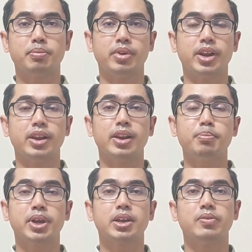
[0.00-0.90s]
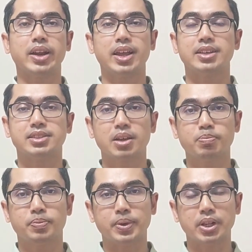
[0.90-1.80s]
let me give an
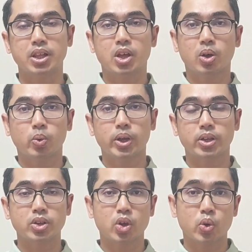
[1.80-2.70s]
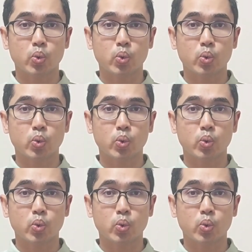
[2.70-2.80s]
example when